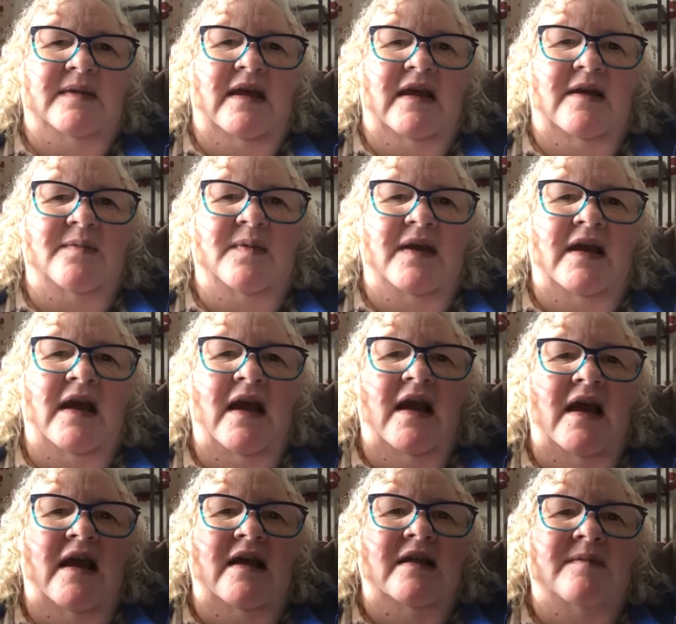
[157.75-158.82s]
that it be
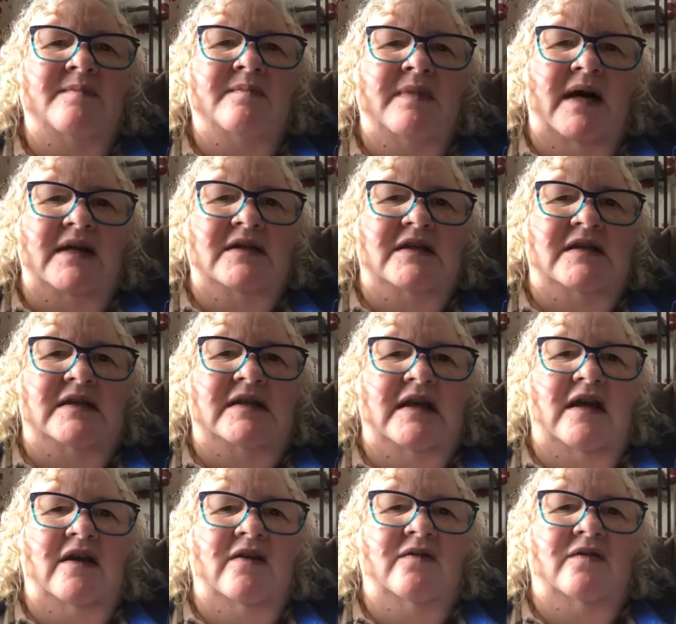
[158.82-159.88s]
in the
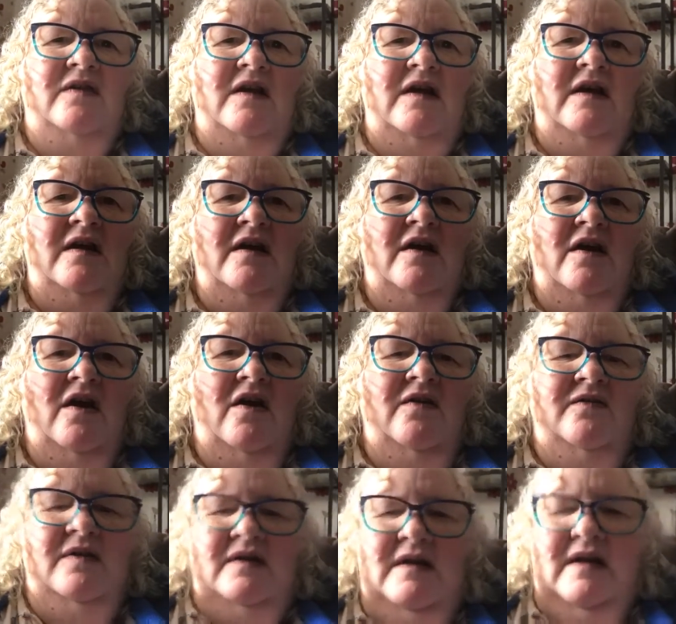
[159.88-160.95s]
majesty of the
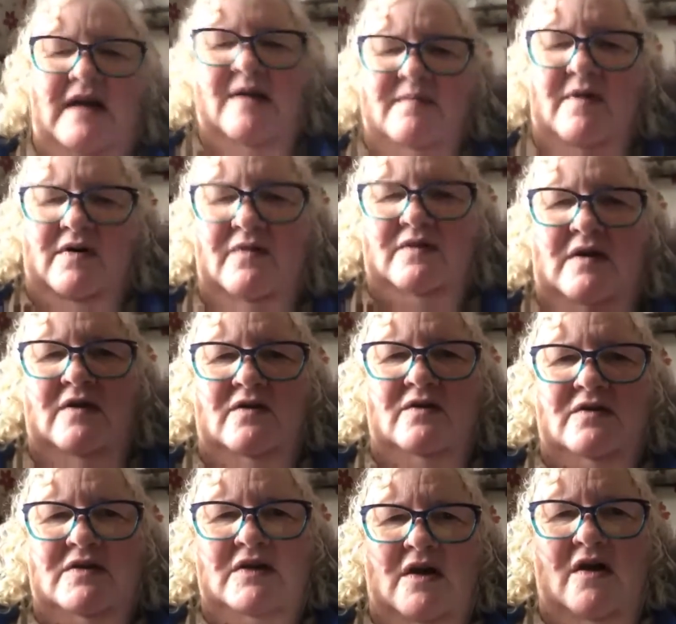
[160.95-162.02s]
name of the
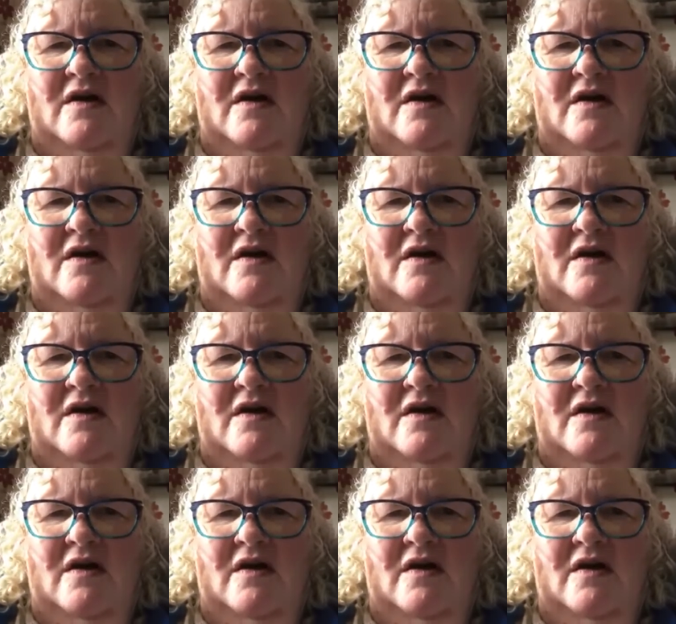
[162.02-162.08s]
Lord,